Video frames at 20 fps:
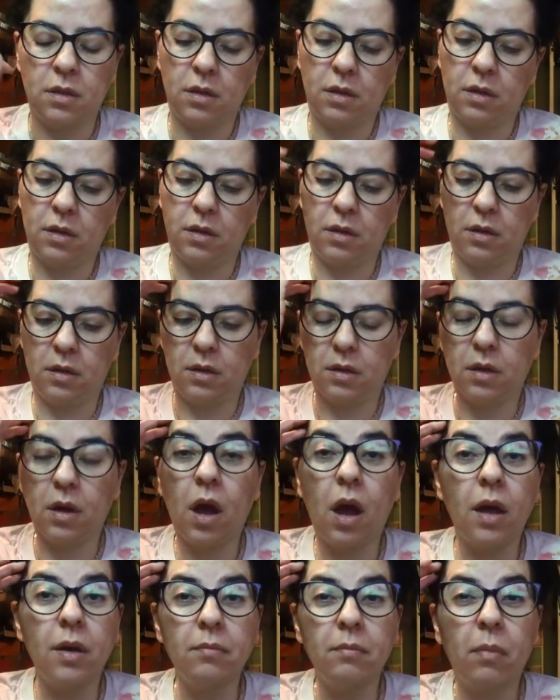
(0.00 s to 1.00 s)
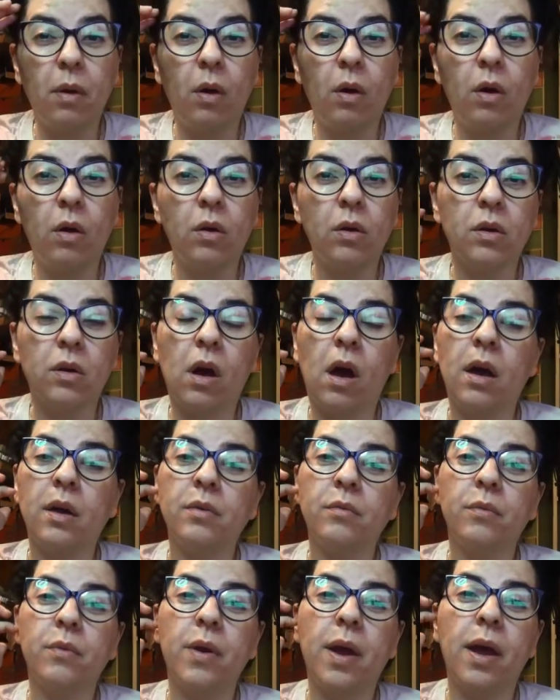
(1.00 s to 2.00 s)
uh, cotton ball,
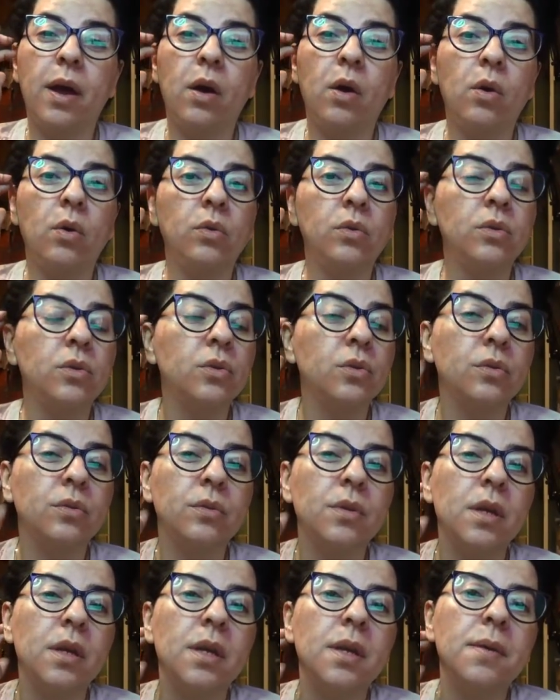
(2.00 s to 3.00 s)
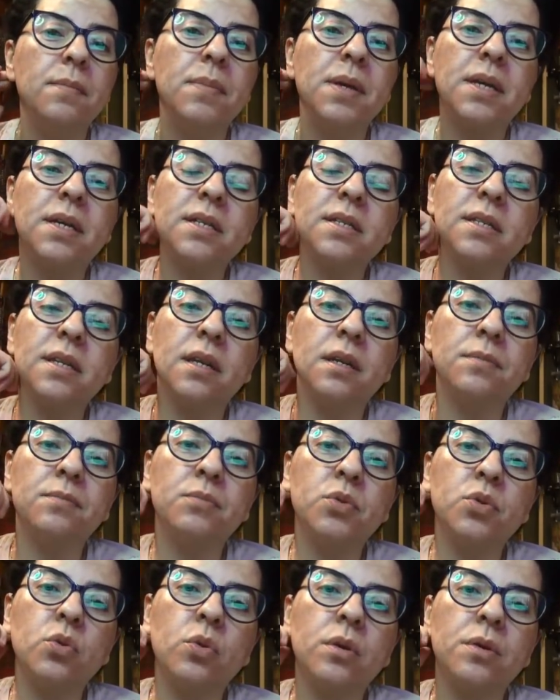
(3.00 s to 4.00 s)
cotton round, because that
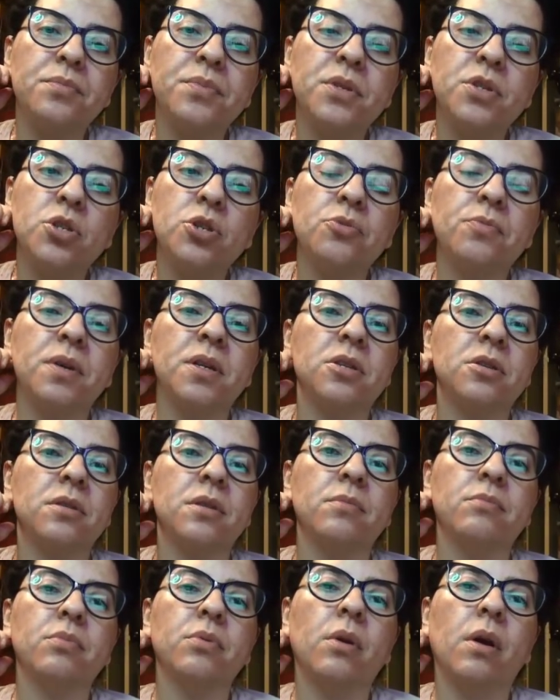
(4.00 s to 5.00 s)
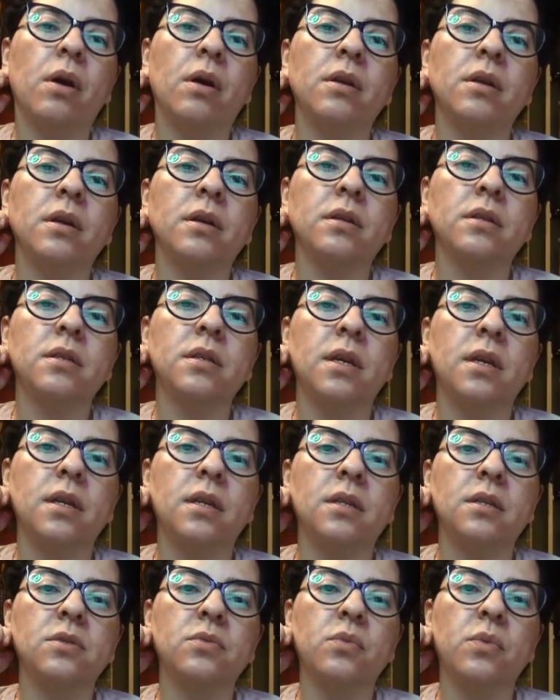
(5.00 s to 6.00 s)
absorbs too much of the product and
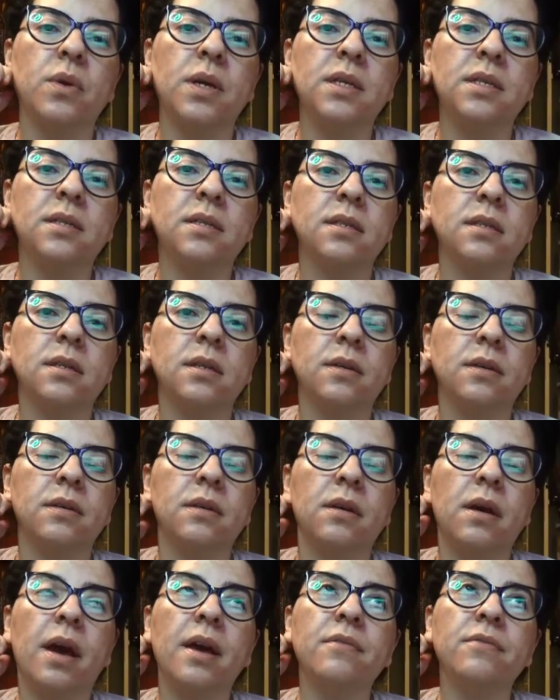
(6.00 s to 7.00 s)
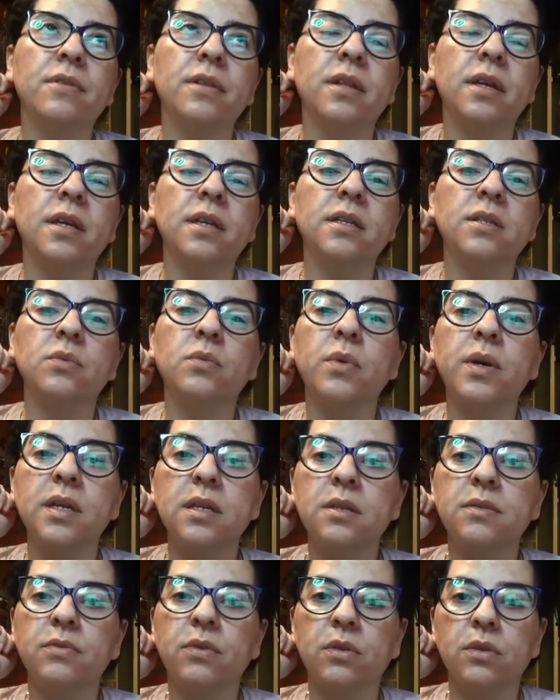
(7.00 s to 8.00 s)
it's waste. Uh, I feel like it's
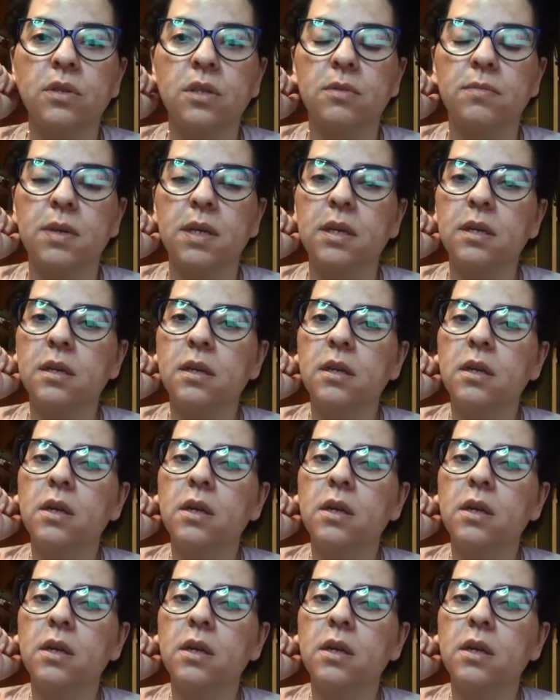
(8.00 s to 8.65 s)
wasteful to me.